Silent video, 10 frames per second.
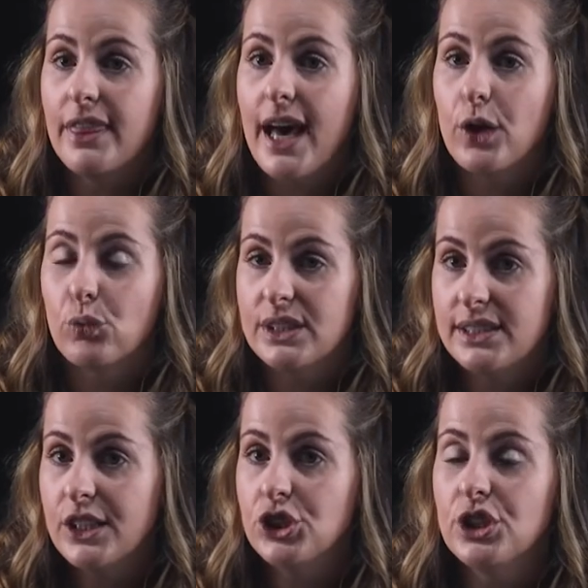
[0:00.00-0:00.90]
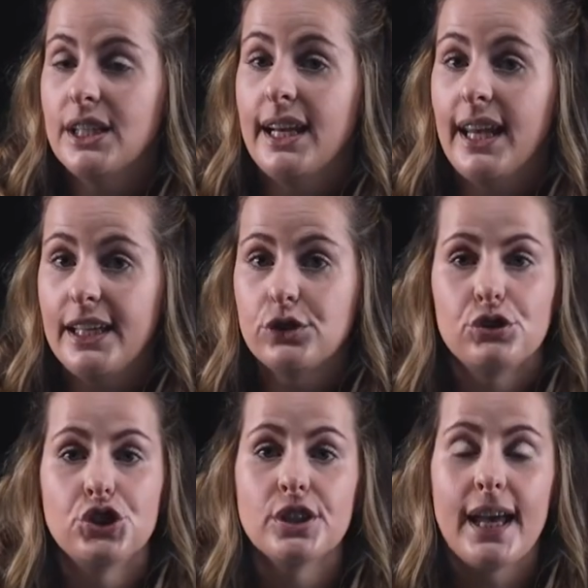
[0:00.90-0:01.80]
that reduction in
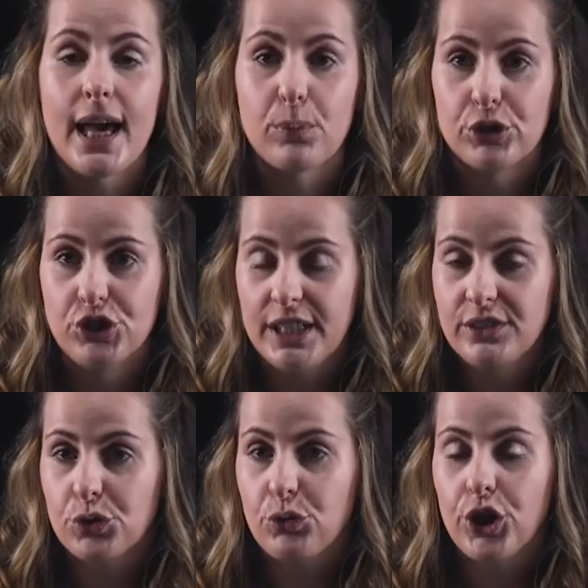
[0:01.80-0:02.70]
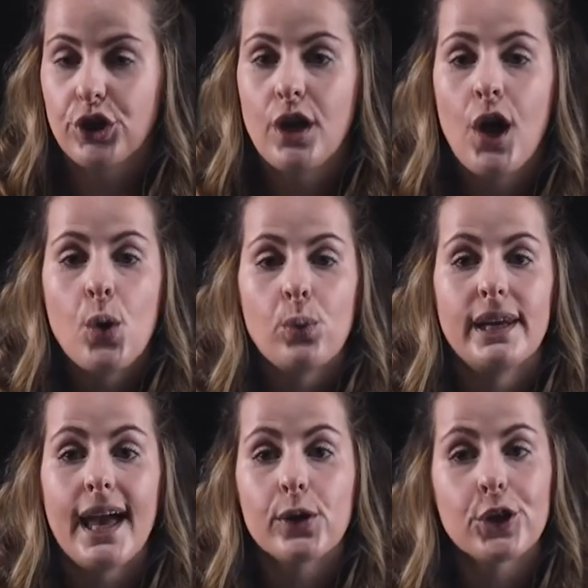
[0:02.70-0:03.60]
estrogen and progesterone, we're
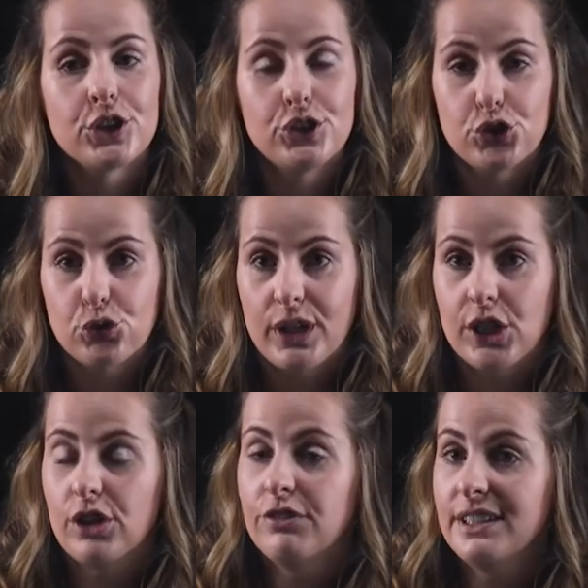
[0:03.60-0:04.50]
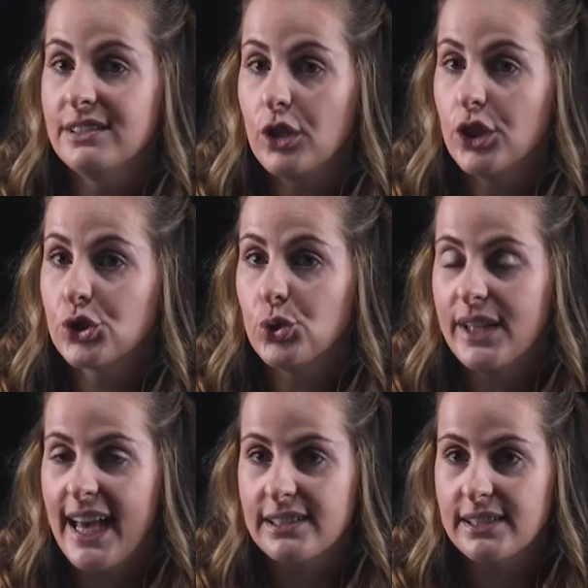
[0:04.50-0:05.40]
now going to trigger a physiological
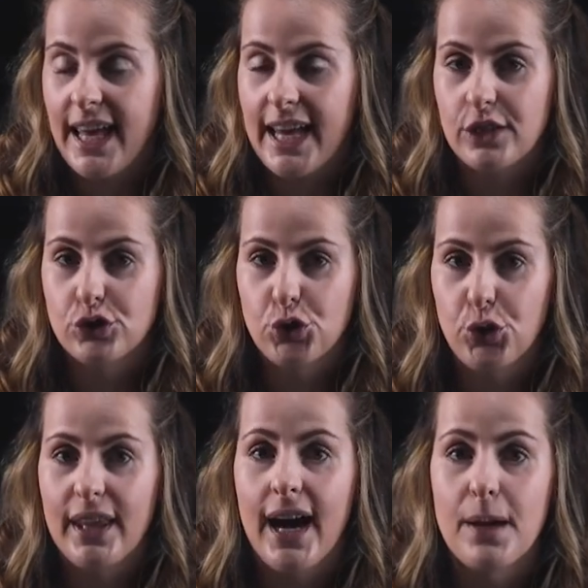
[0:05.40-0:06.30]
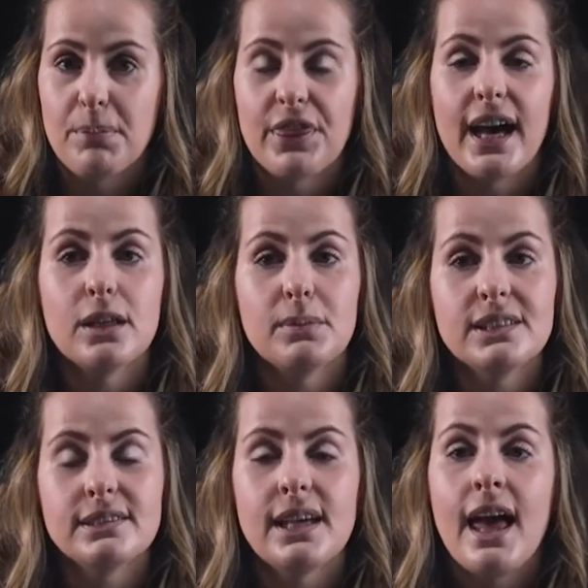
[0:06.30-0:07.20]
cascade to the
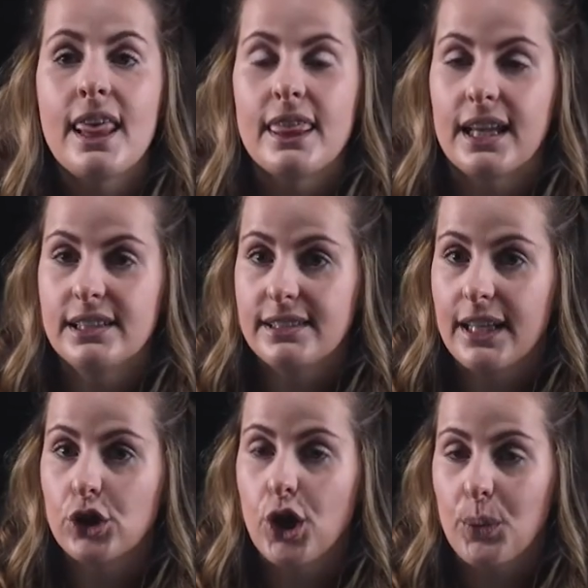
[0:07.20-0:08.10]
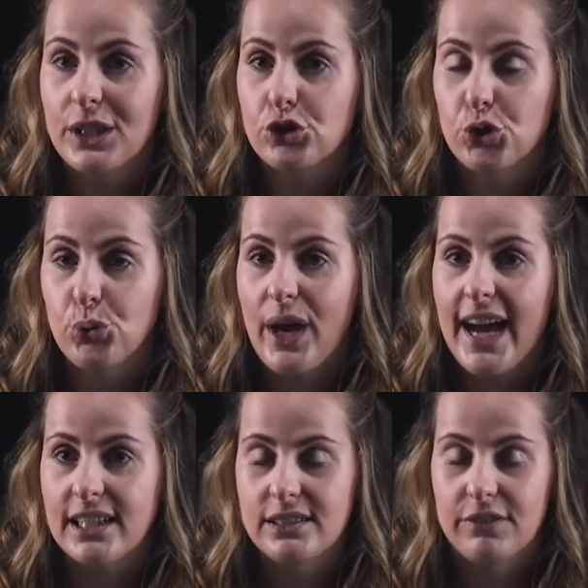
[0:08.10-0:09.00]
hypothalamus that is then going to
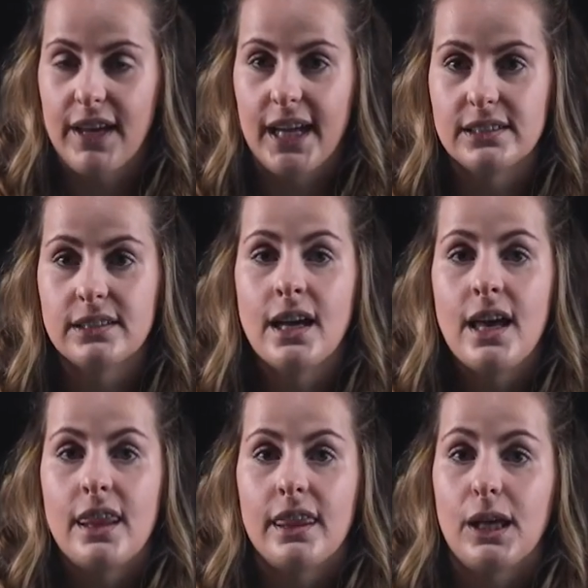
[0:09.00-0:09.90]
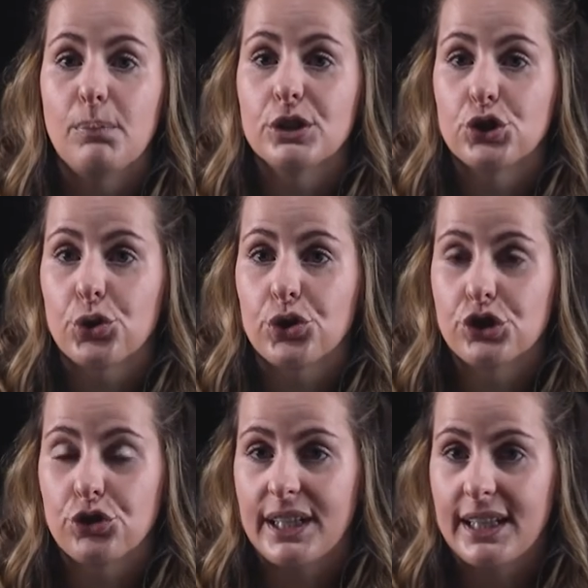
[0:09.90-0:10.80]
activate the
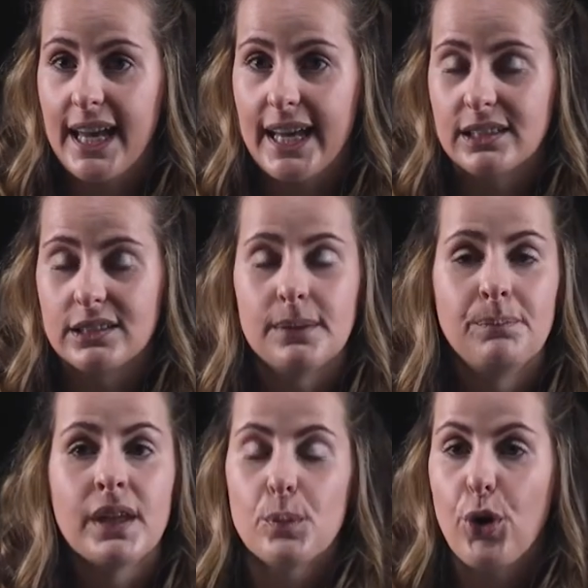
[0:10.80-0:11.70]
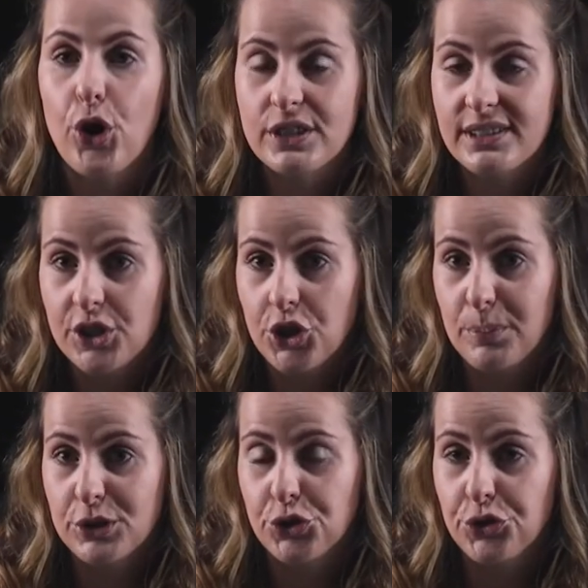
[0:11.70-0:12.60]
pituitary gland. The posterior
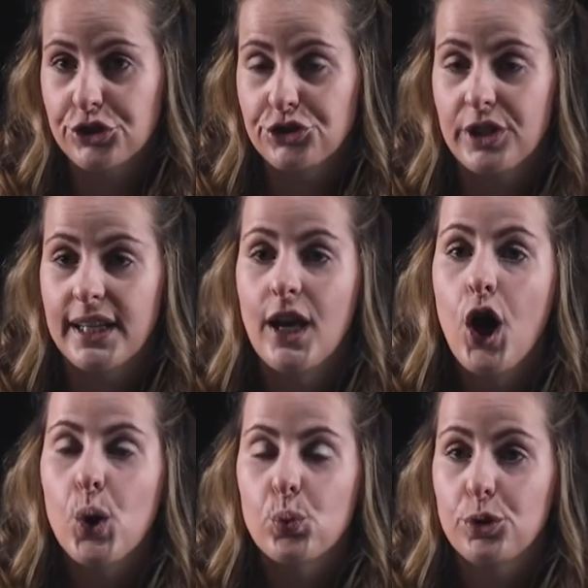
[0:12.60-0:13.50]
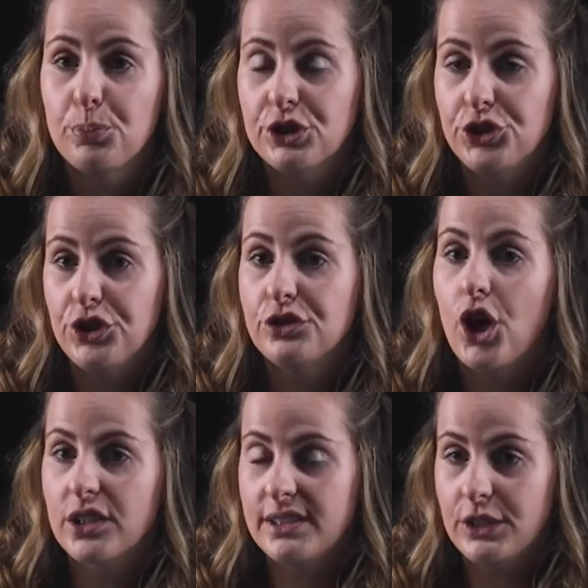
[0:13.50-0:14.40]
pituitary will produce
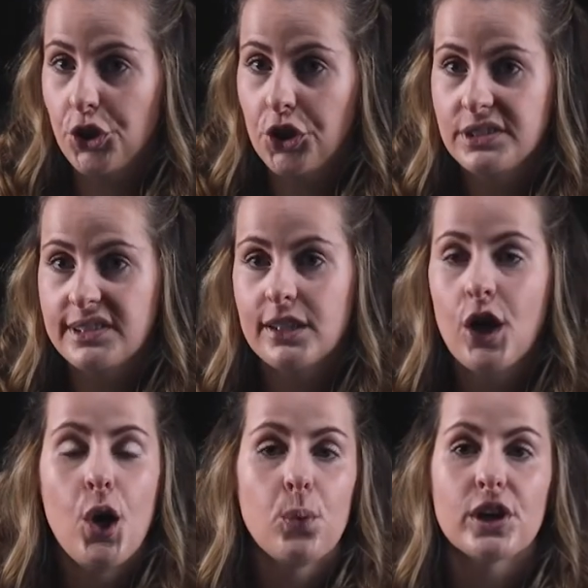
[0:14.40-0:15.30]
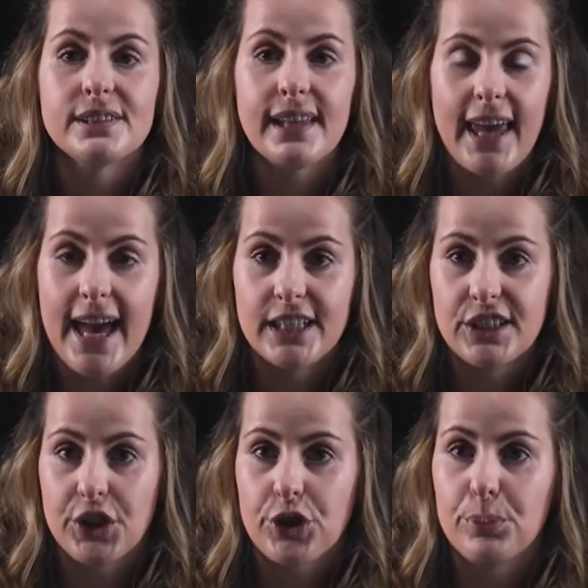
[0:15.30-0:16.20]
oxytocin, whereas the
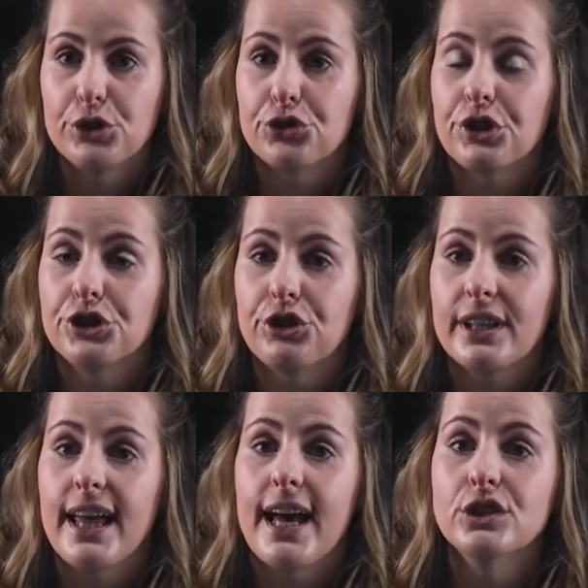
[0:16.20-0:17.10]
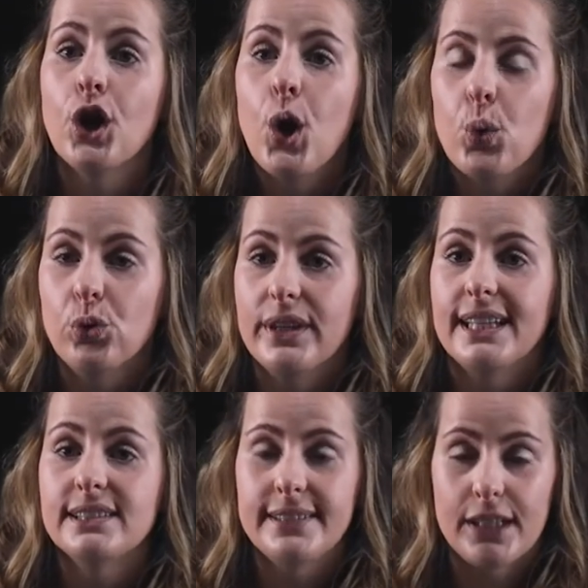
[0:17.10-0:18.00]
anterior pituitary gland will
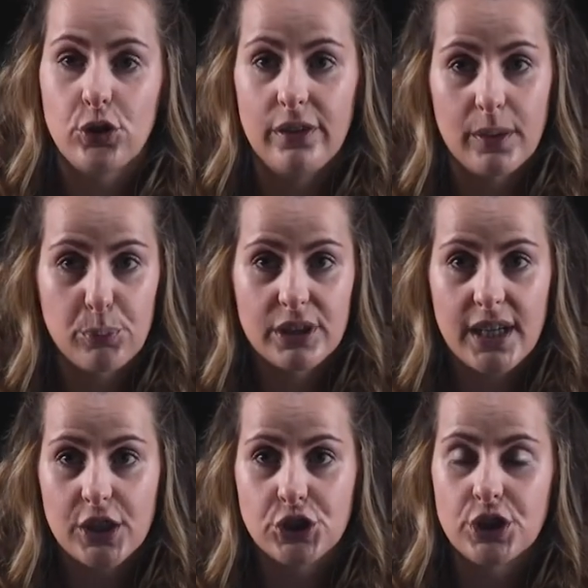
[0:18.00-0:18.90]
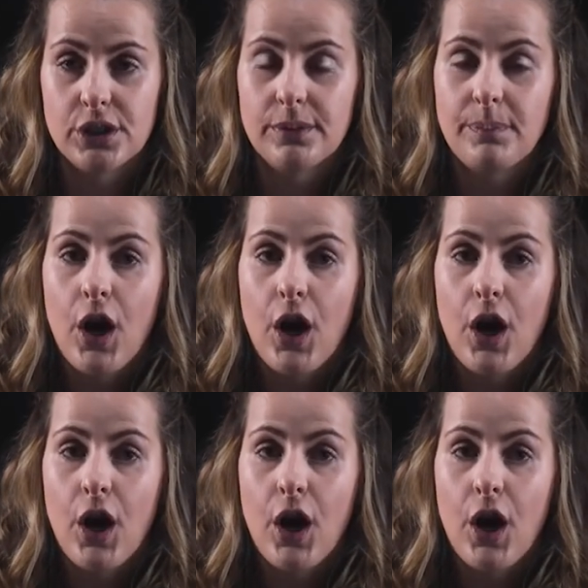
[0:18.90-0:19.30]
then signal the production